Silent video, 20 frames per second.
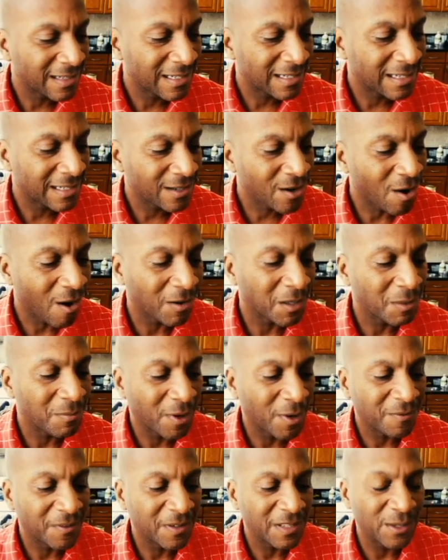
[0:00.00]
Uh, Carla
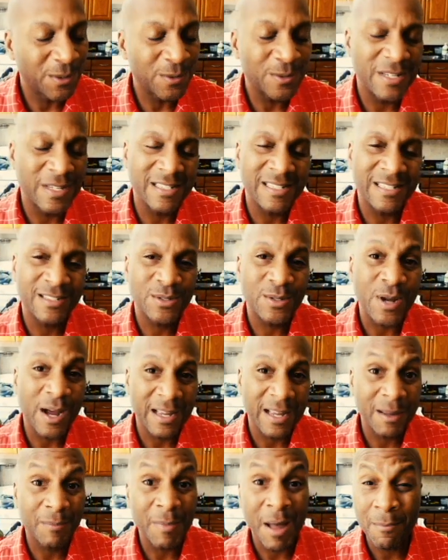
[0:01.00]
Murphy uses is
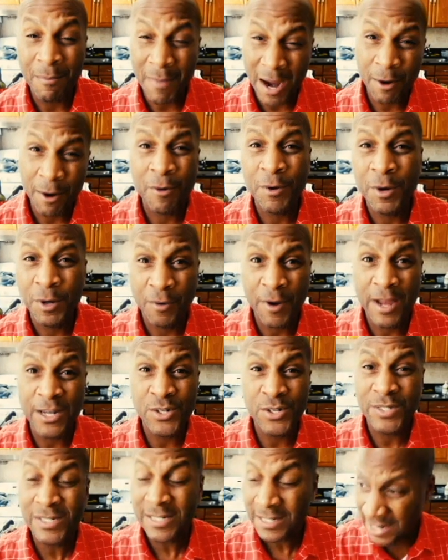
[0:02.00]
talking about
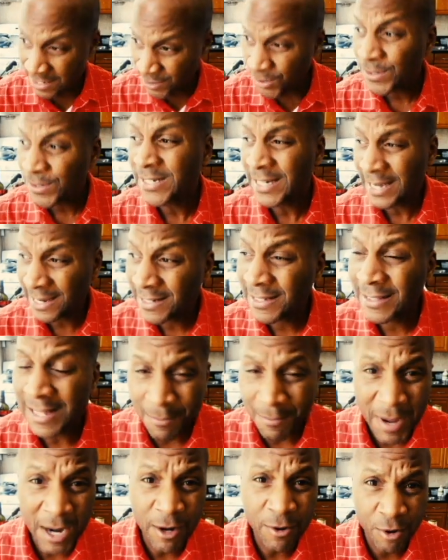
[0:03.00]
microaggressions, and understanding
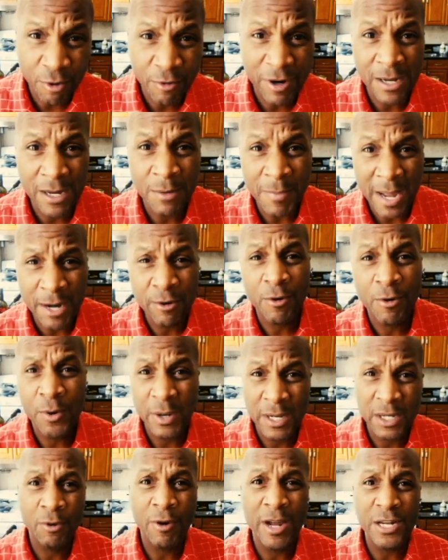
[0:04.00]
that micro
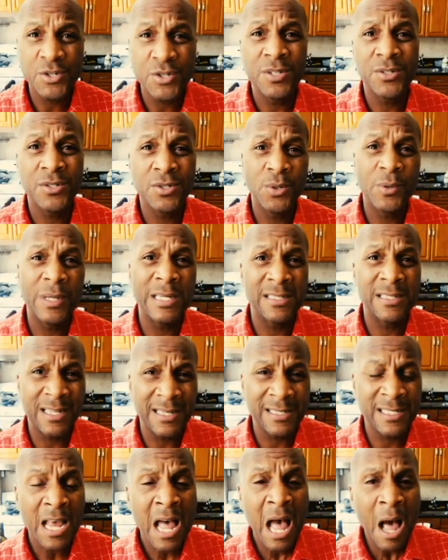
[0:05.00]
microaggressions do
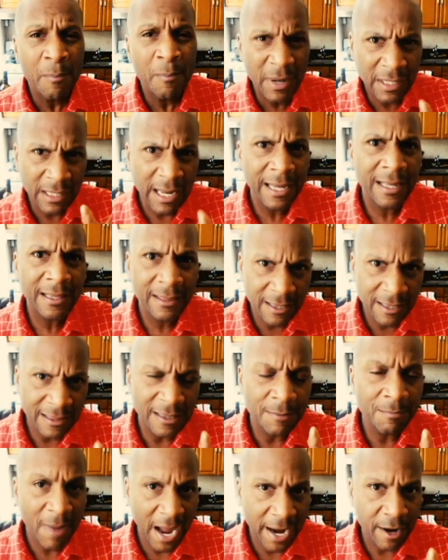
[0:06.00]
exist, but like that
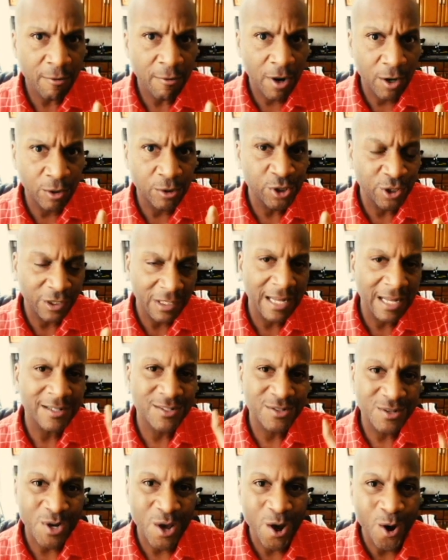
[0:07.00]
the micro should let
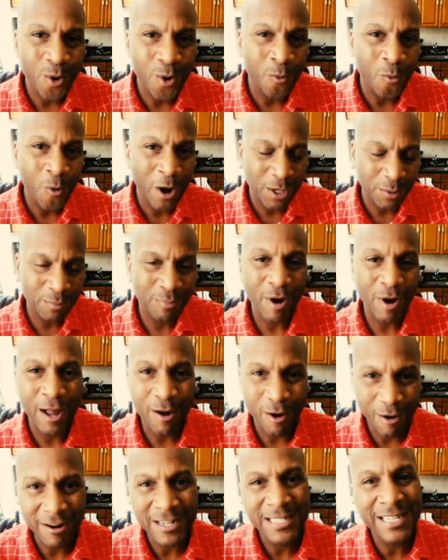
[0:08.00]
us know where to
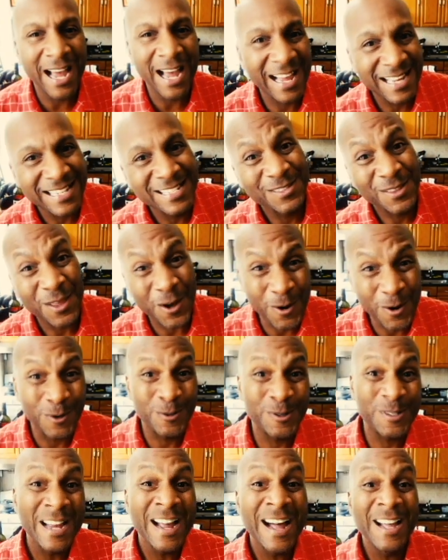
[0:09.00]
prioritize
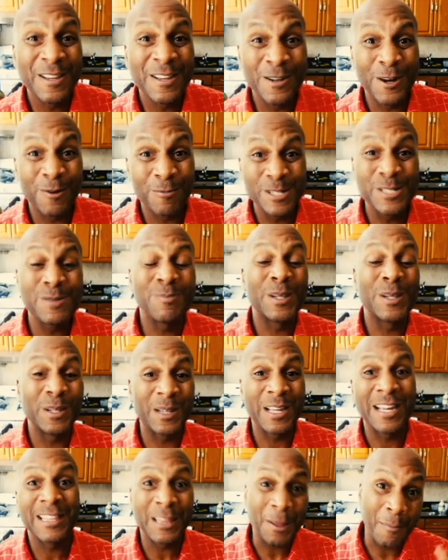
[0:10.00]
those. You know, we should be
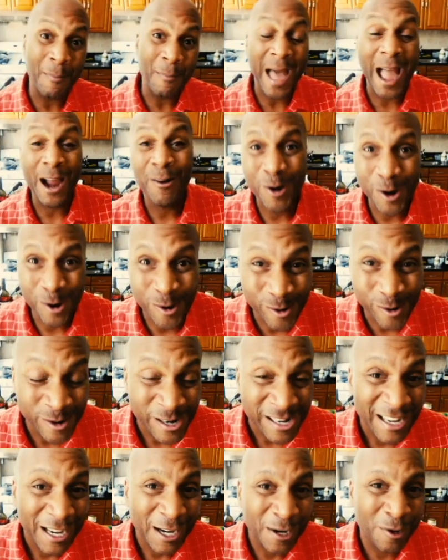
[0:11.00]
looking at the macro
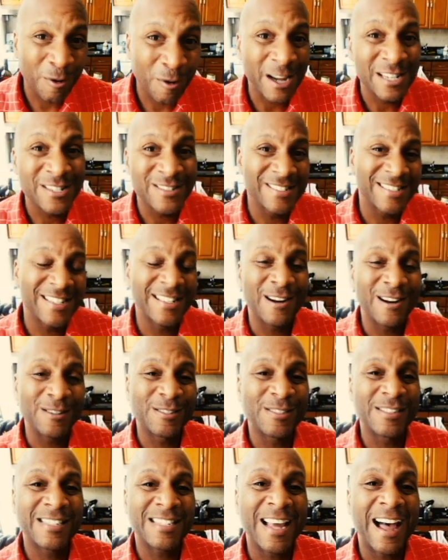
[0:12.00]
aggressions in our
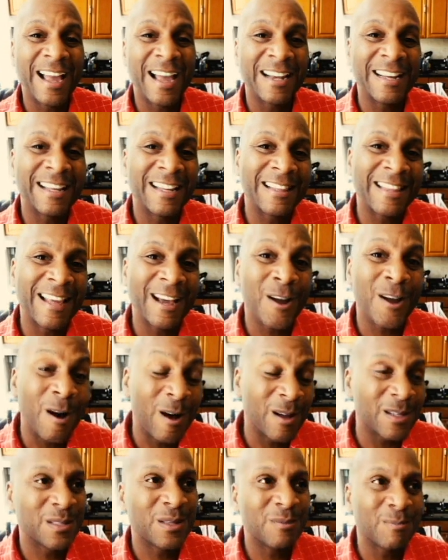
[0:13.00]
society that
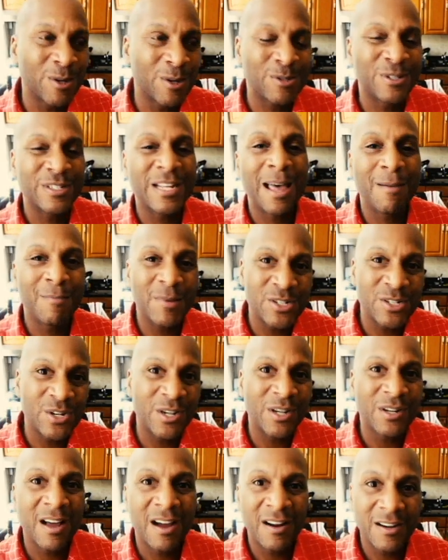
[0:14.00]
cause the most damage
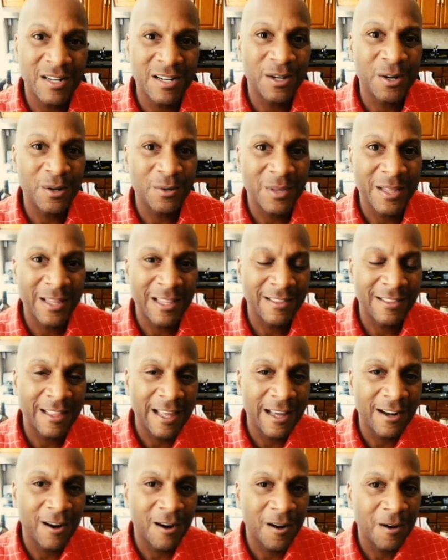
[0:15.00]
and are, you know, the,
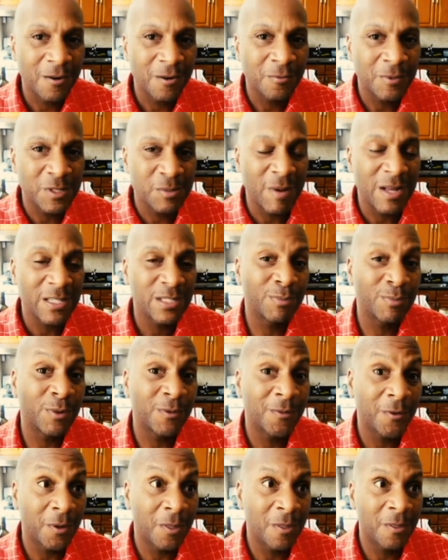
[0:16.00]
that are responsible
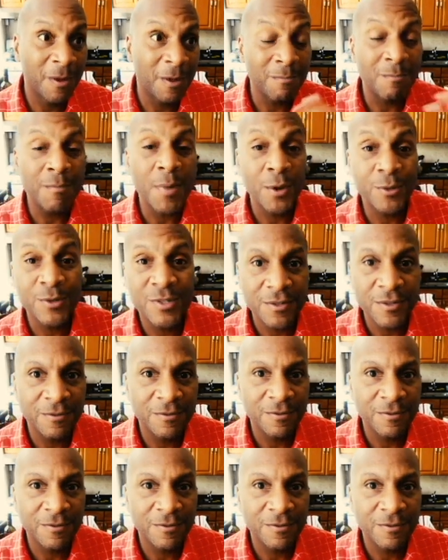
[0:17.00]
for the most